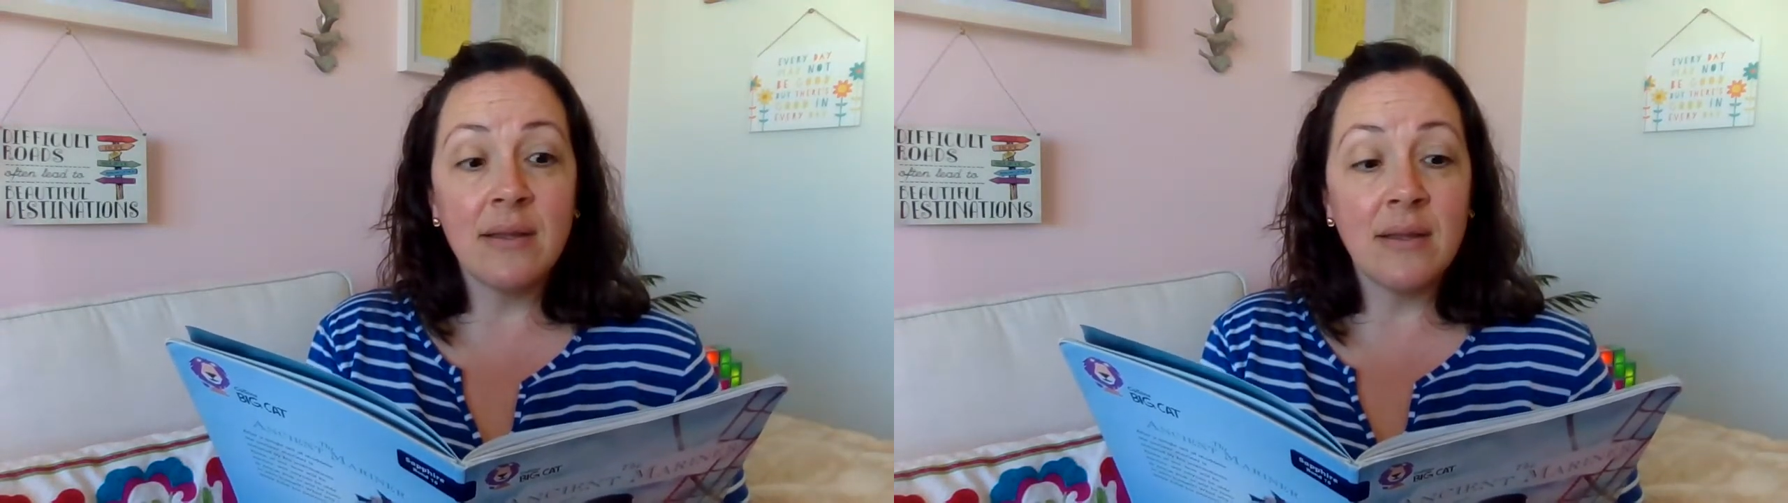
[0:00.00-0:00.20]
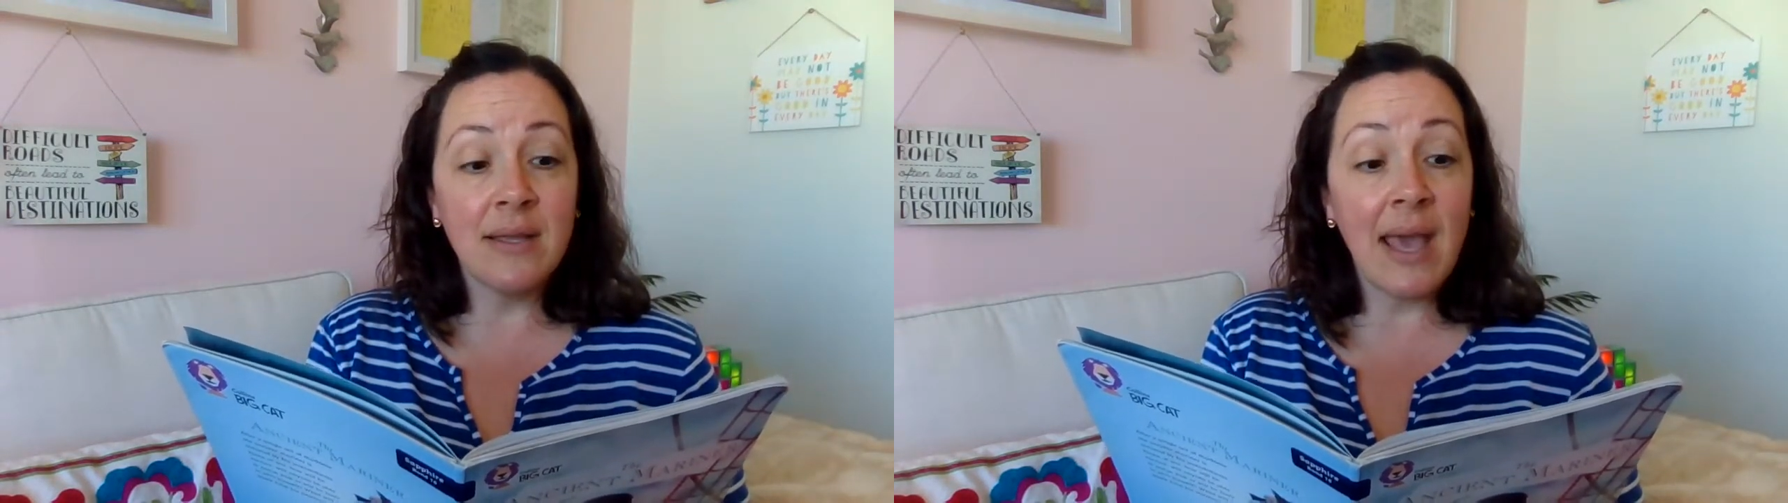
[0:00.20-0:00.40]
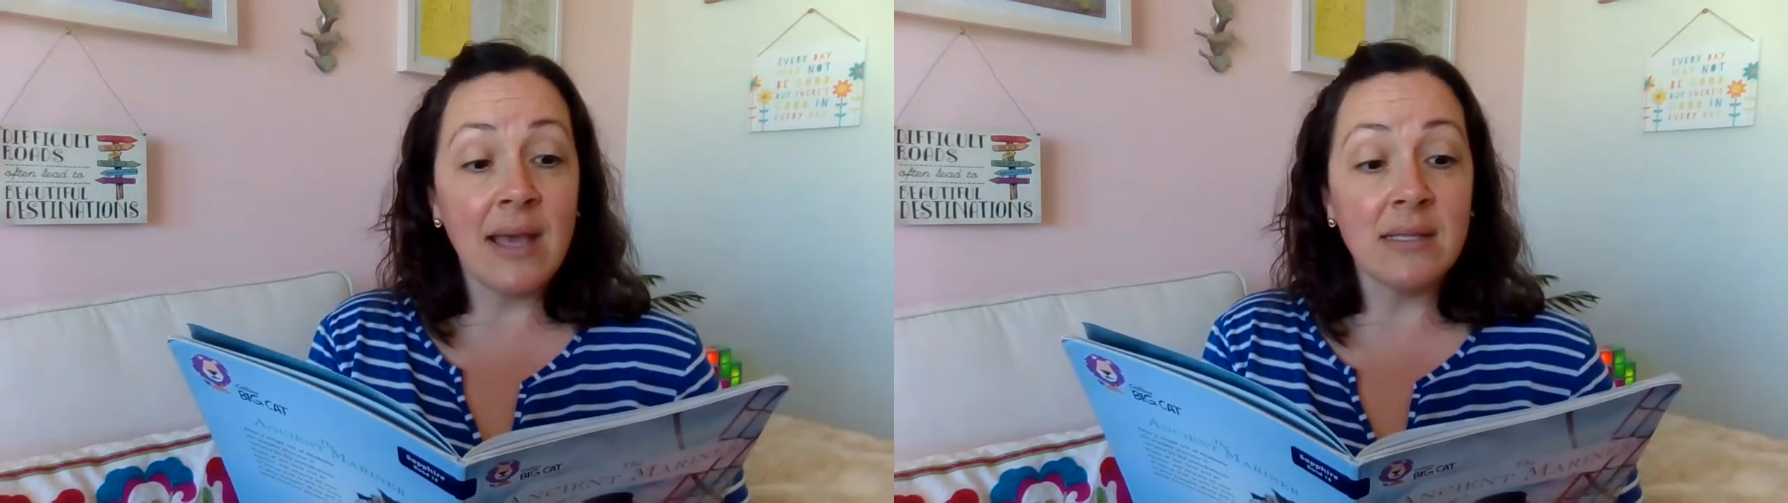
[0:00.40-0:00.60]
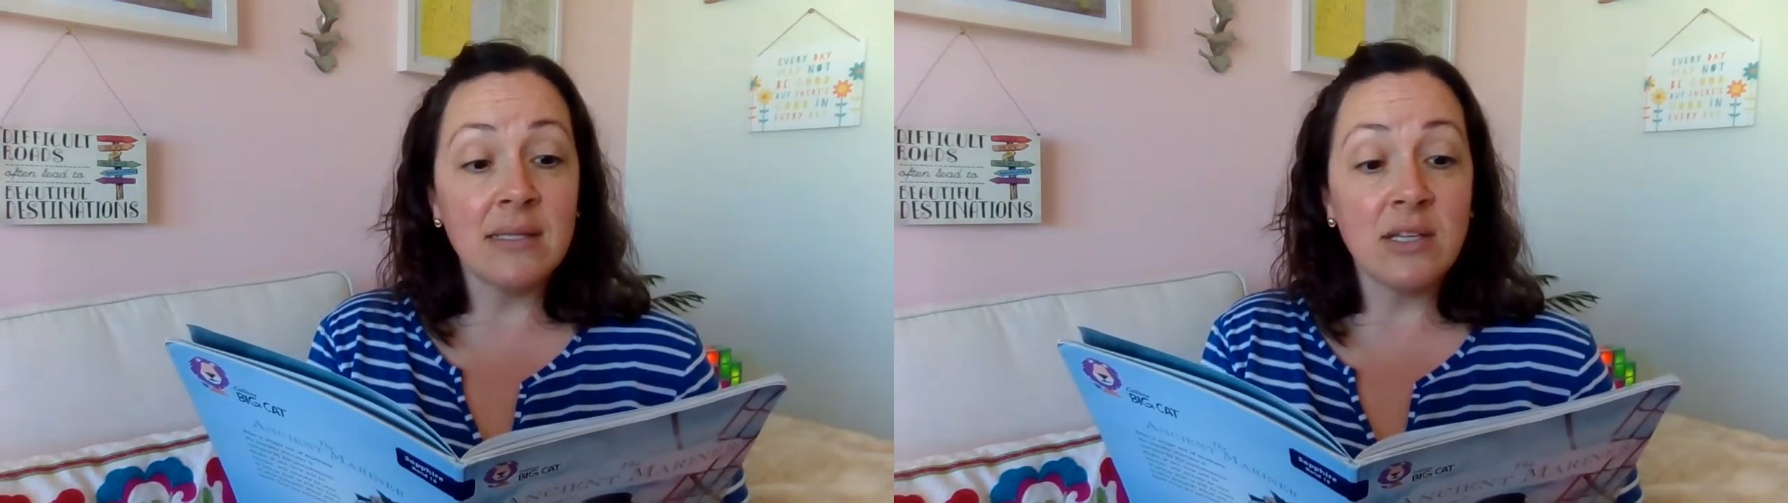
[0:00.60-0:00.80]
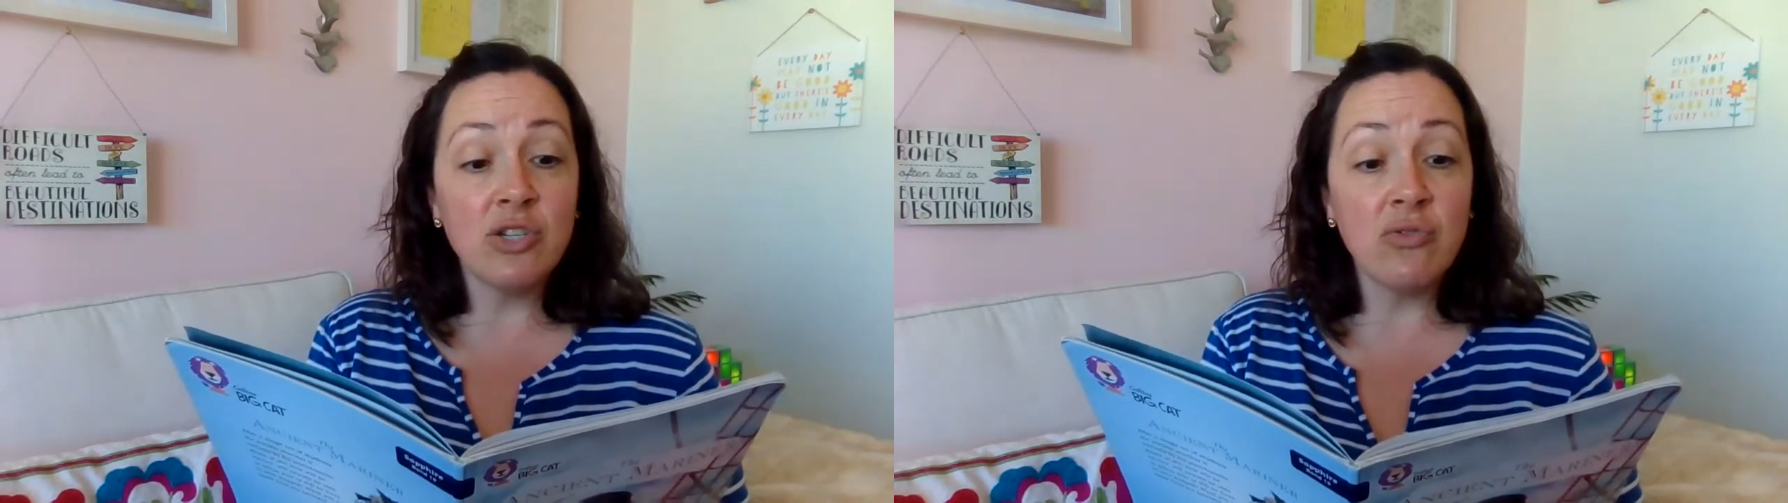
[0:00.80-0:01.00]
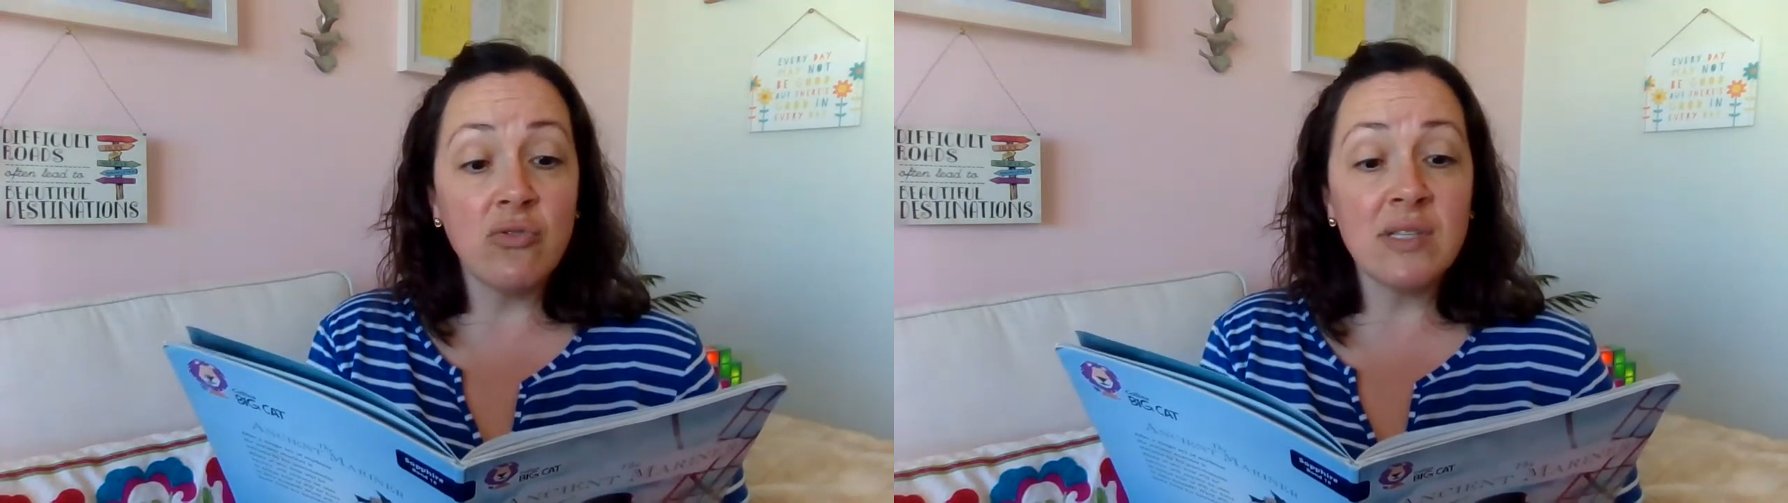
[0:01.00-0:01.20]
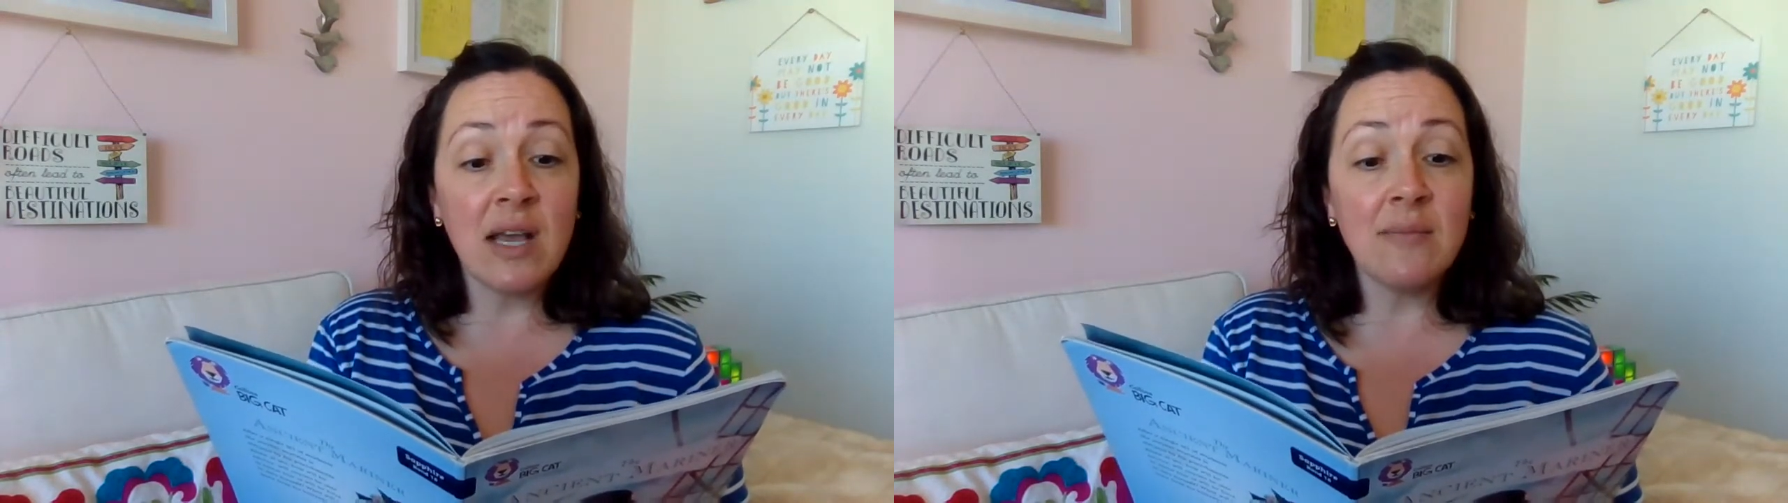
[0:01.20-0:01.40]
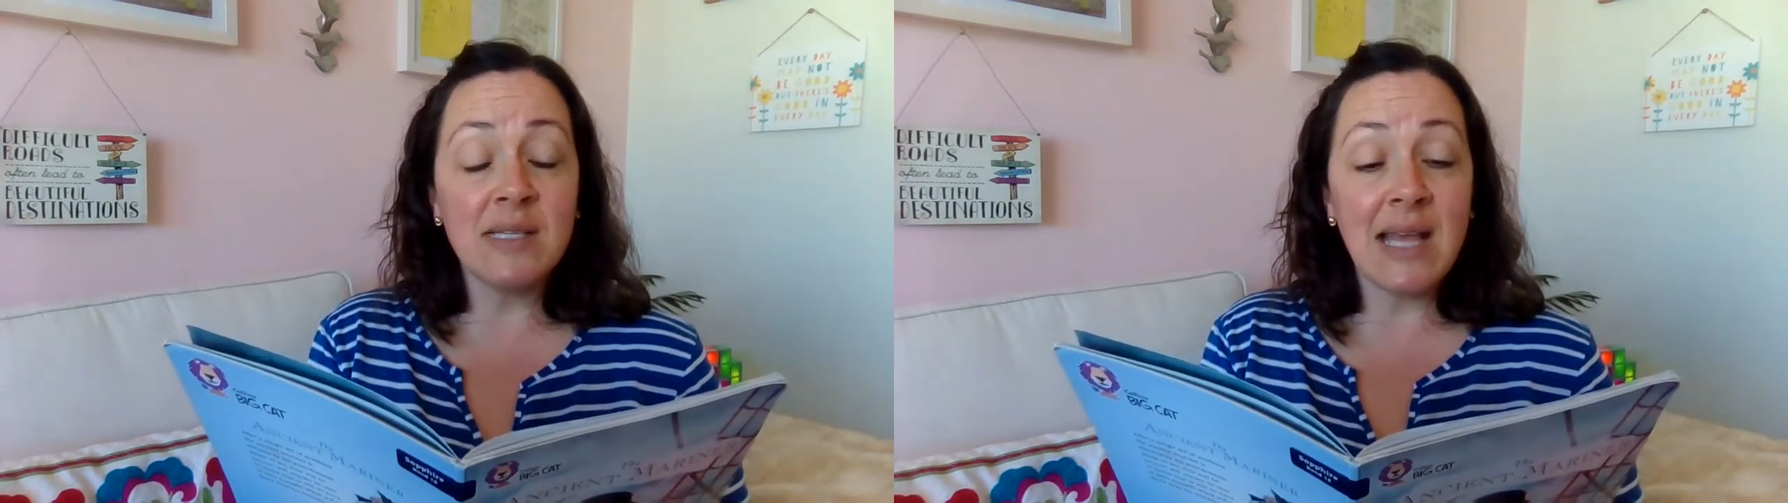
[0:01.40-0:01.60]
Yes, as sure as
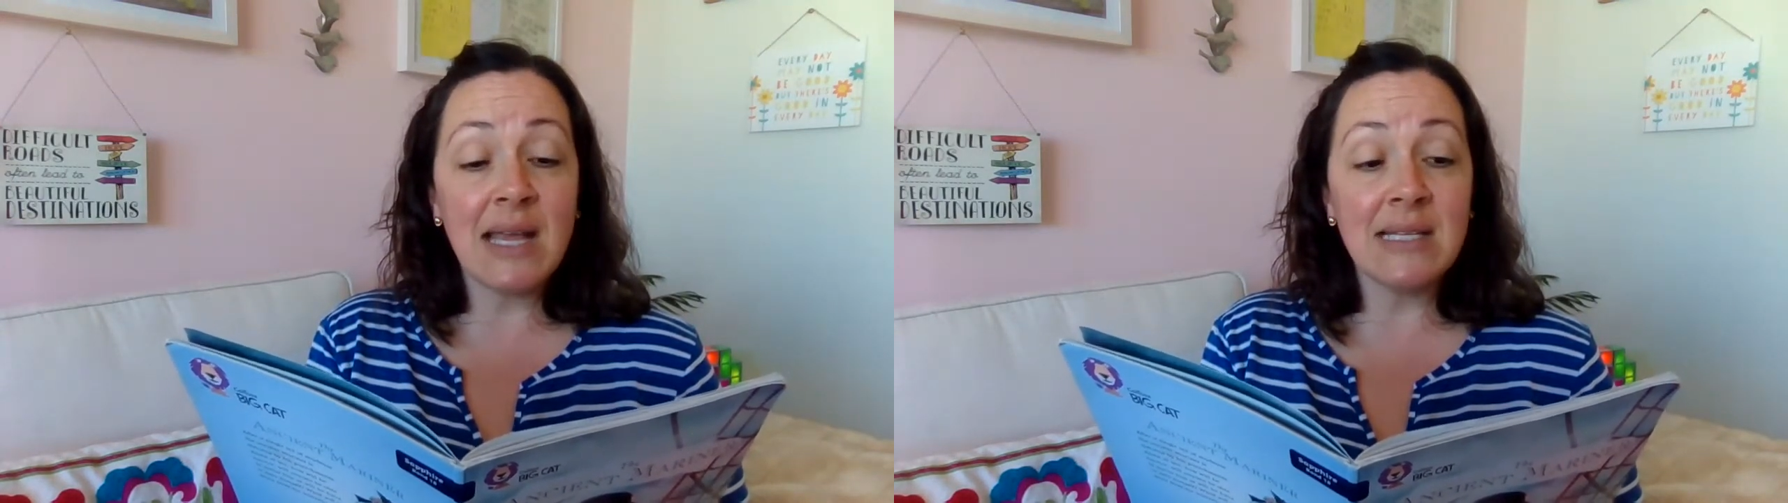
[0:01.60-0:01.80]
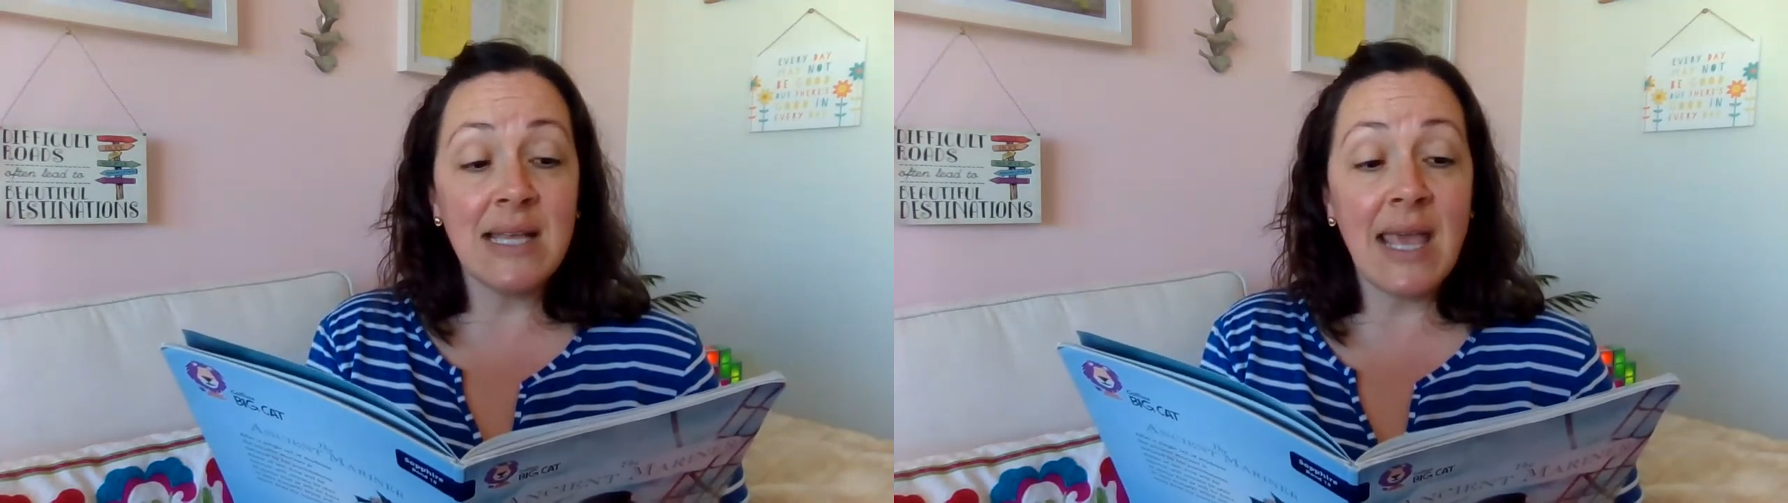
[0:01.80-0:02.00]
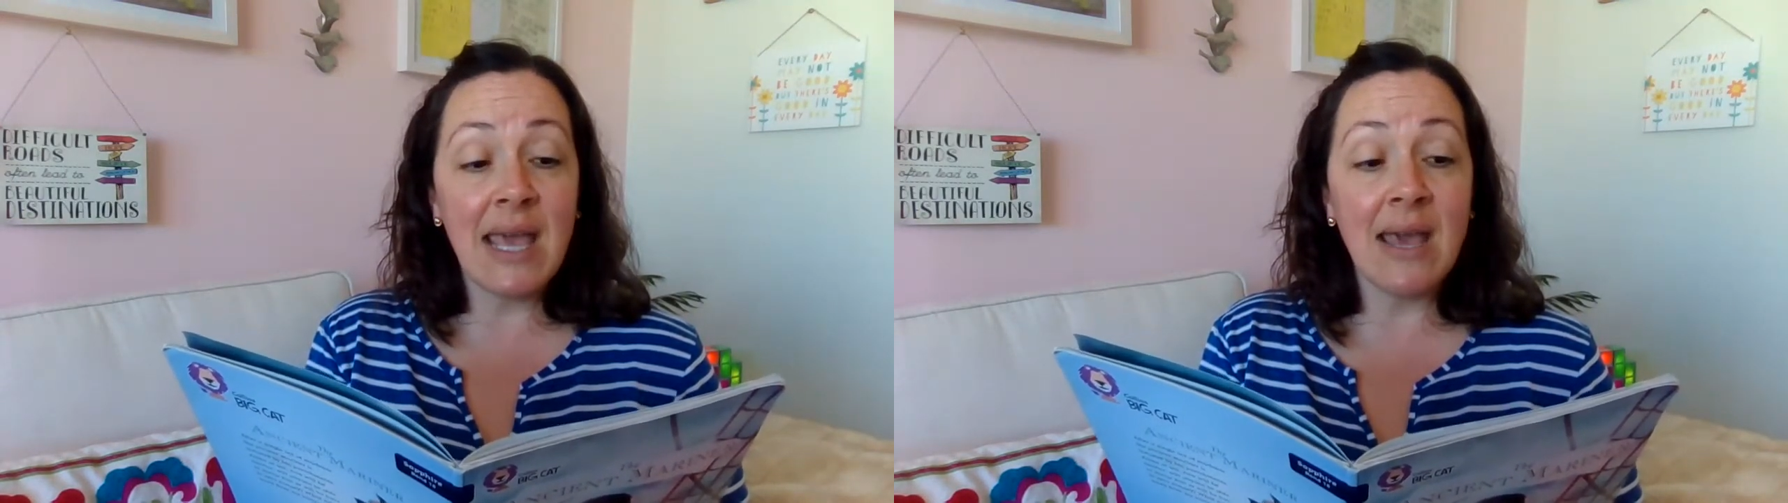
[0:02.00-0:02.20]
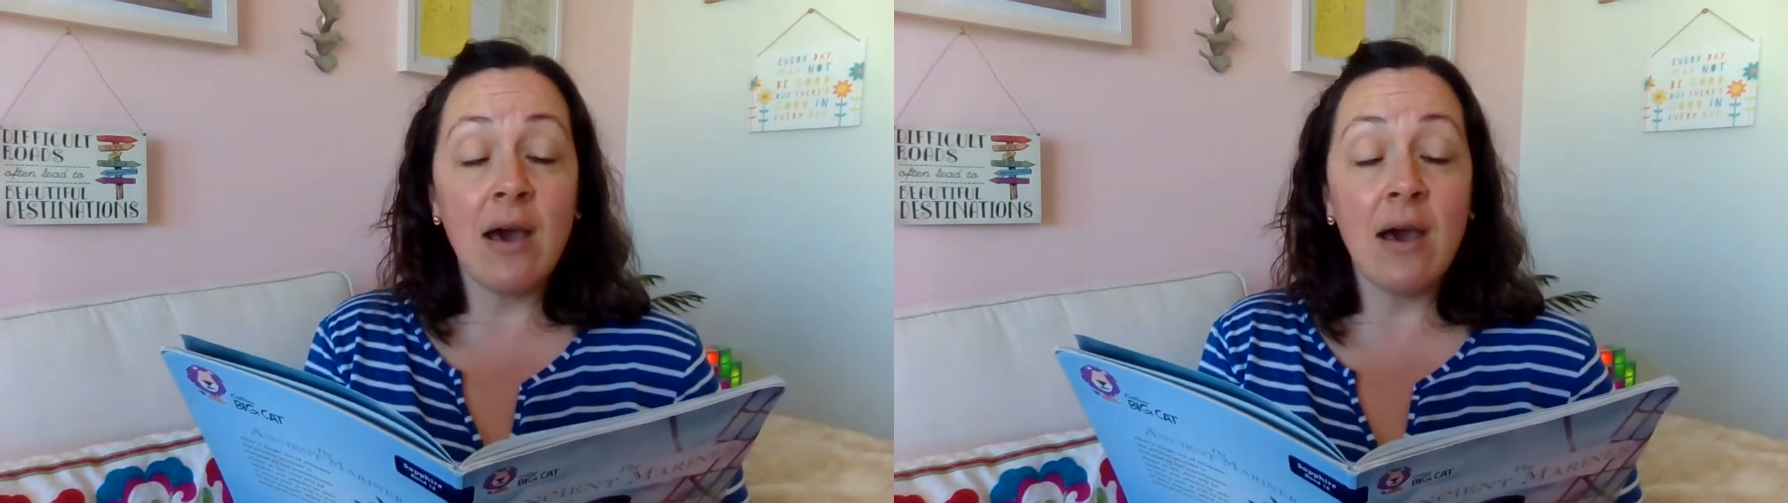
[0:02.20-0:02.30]
I'm standing here,